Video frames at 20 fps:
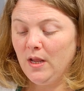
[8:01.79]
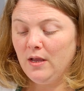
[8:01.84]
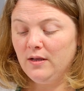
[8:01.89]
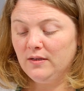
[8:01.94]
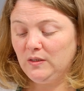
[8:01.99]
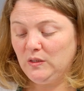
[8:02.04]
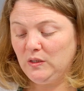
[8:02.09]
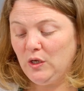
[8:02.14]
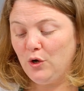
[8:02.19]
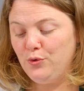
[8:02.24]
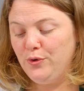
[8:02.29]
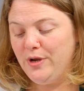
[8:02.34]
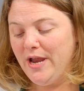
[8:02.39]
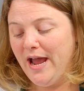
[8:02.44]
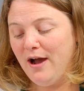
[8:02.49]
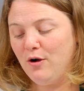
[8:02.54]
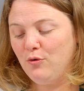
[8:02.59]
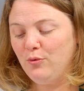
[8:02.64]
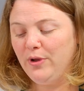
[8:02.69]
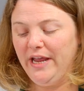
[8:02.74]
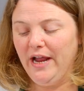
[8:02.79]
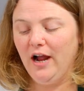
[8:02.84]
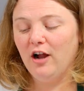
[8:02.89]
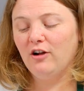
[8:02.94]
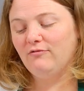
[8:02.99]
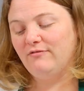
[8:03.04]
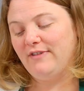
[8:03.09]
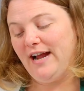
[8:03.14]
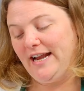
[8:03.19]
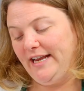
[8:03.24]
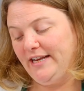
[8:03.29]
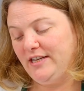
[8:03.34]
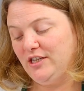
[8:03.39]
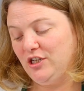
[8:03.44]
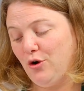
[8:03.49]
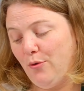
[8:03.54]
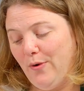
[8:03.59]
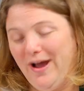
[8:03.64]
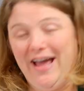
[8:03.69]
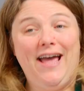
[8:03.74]
So now we are ready to
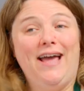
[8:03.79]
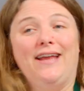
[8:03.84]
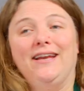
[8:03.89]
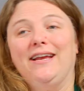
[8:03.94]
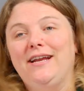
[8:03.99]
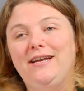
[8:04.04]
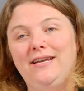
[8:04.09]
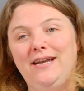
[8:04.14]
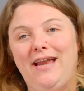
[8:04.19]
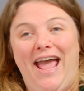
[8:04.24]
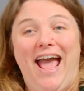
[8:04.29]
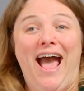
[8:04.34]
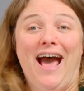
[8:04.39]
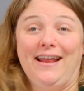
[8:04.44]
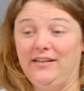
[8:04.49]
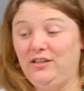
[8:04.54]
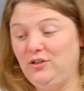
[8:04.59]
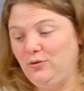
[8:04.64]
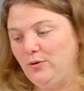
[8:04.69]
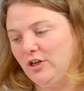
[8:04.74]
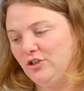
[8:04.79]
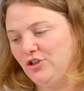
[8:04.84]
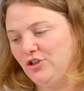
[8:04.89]
go ahead and add it to our